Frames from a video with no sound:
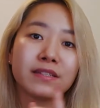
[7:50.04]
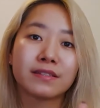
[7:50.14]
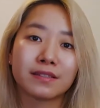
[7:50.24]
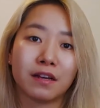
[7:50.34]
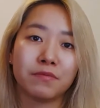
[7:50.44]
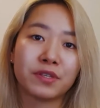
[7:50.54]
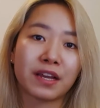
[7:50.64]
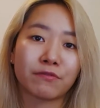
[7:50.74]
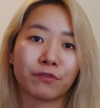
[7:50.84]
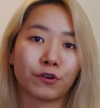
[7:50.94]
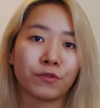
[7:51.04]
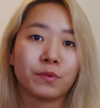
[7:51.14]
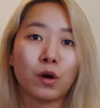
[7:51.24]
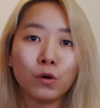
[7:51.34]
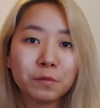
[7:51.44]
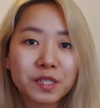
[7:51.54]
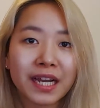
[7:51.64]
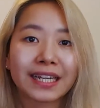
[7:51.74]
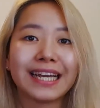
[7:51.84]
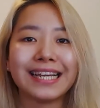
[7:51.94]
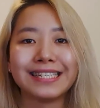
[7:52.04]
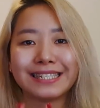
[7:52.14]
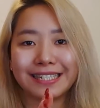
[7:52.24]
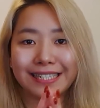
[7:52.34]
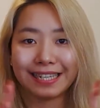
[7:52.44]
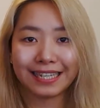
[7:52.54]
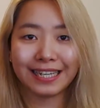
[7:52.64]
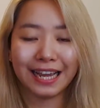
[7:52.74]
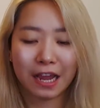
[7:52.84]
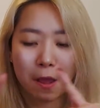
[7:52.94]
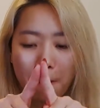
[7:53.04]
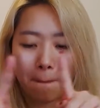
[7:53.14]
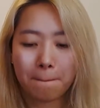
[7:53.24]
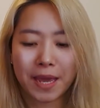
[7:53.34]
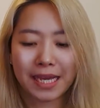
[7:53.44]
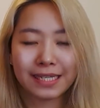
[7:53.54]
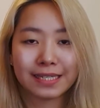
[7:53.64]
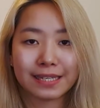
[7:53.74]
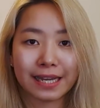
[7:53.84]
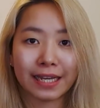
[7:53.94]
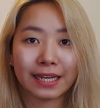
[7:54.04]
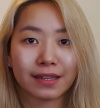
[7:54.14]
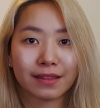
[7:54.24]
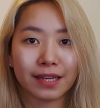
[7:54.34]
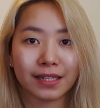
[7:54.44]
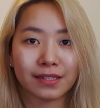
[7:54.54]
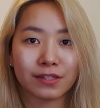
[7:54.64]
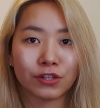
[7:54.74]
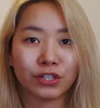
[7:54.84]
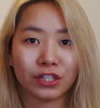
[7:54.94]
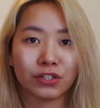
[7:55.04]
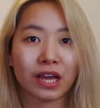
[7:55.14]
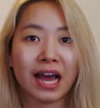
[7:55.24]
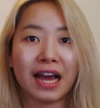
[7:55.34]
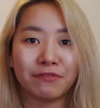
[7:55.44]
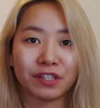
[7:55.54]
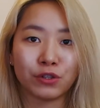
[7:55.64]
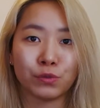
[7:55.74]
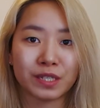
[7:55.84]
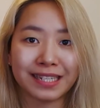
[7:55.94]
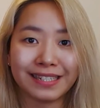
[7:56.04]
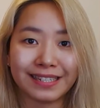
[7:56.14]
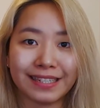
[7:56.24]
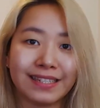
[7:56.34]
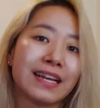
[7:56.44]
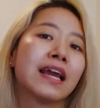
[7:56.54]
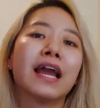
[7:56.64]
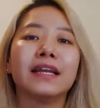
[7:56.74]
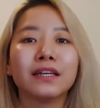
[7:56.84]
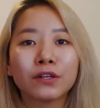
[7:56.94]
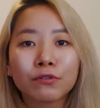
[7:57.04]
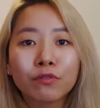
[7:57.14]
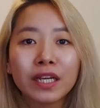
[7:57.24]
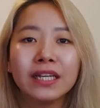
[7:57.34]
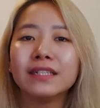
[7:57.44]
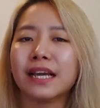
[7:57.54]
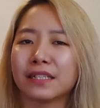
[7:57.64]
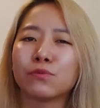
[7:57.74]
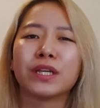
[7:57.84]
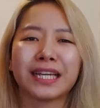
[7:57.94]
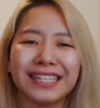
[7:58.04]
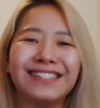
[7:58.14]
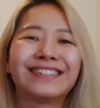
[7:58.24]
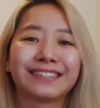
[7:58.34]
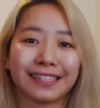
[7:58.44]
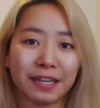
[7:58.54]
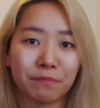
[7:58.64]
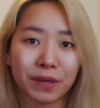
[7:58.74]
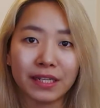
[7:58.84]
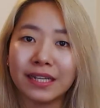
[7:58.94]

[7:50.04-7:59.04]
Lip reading: Subject, verb, object is the basic things you need to have in your sentence. And in Korean, yes, we can skip it.